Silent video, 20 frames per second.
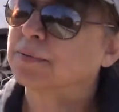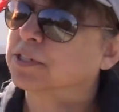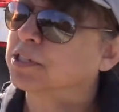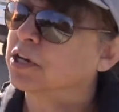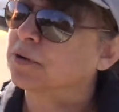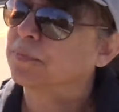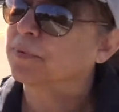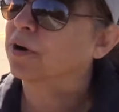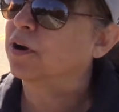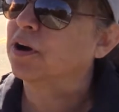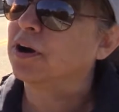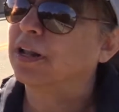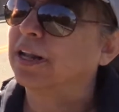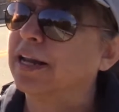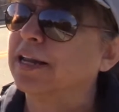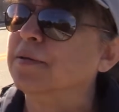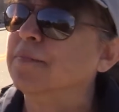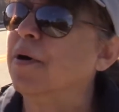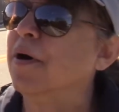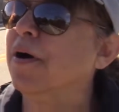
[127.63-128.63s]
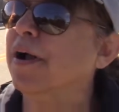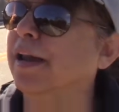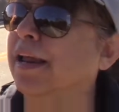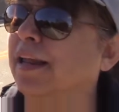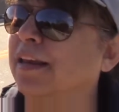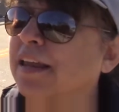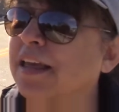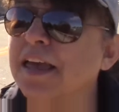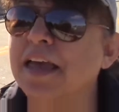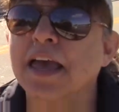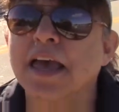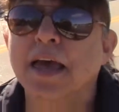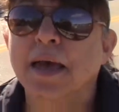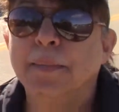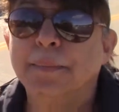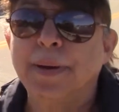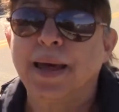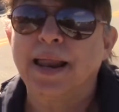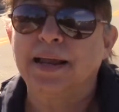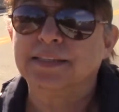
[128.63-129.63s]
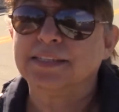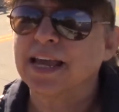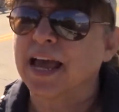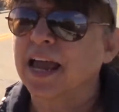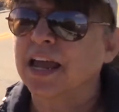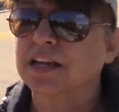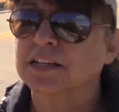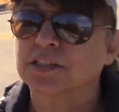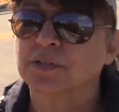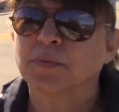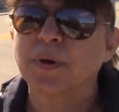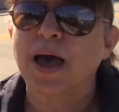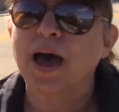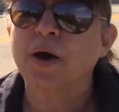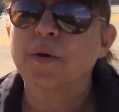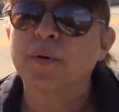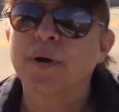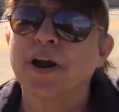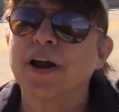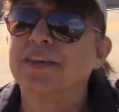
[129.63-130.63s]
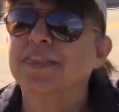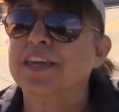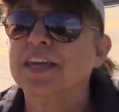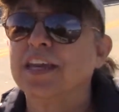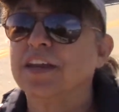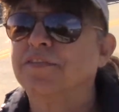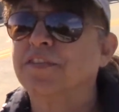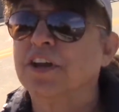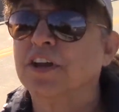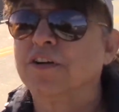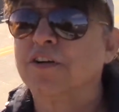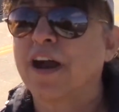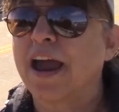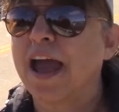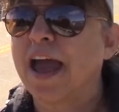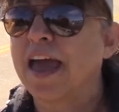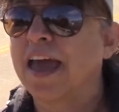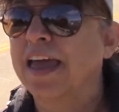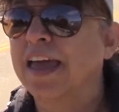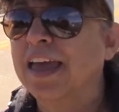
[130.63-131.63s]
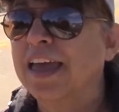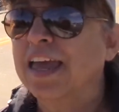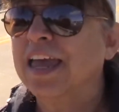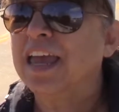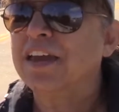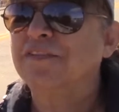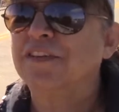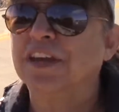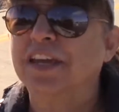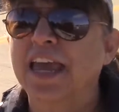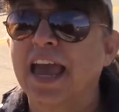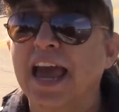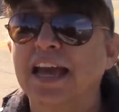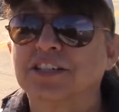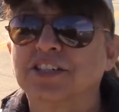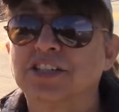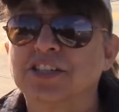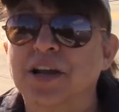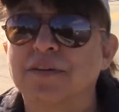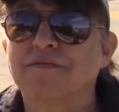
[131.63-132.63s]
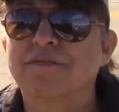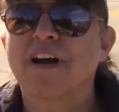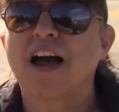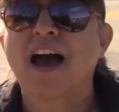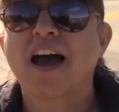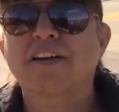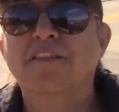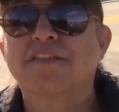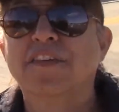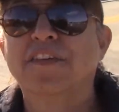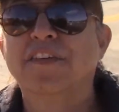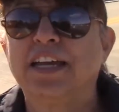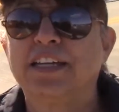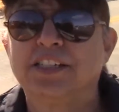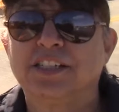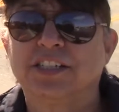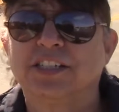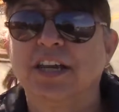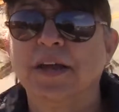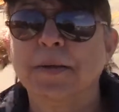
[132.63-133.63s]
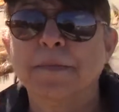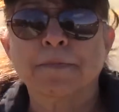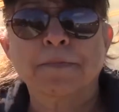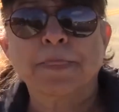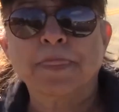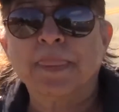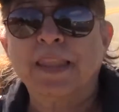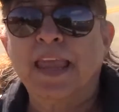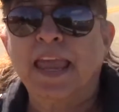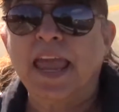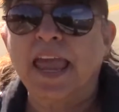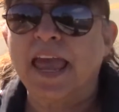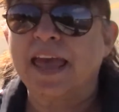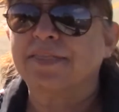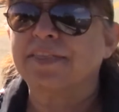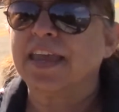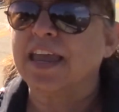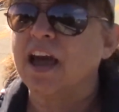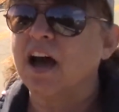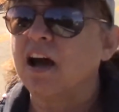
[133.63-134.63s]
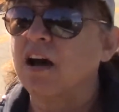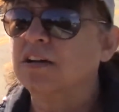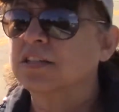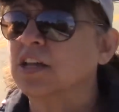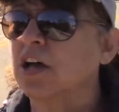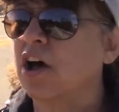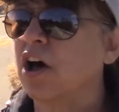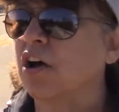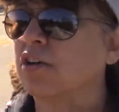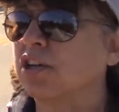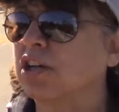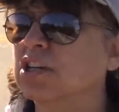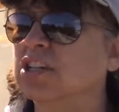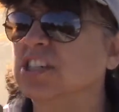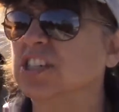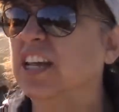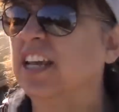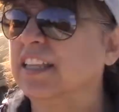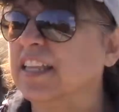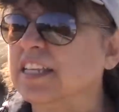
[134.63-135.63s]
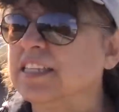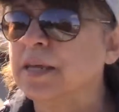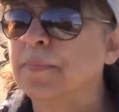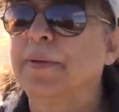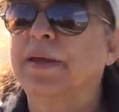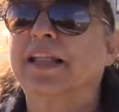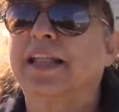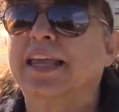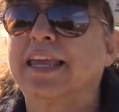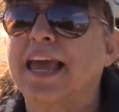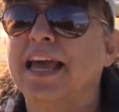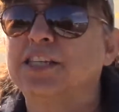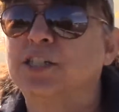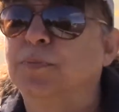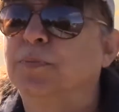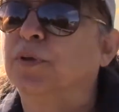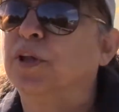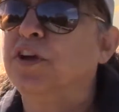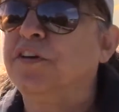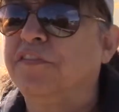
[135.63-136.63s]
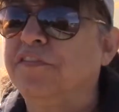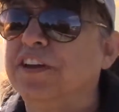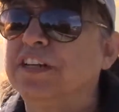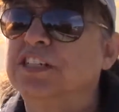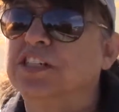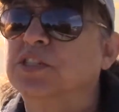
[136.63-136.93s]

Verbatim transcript: super early in the morning. But I tell you, it's well worth it if you if you catch some rockfish. And they also usually they typically catch a bluefish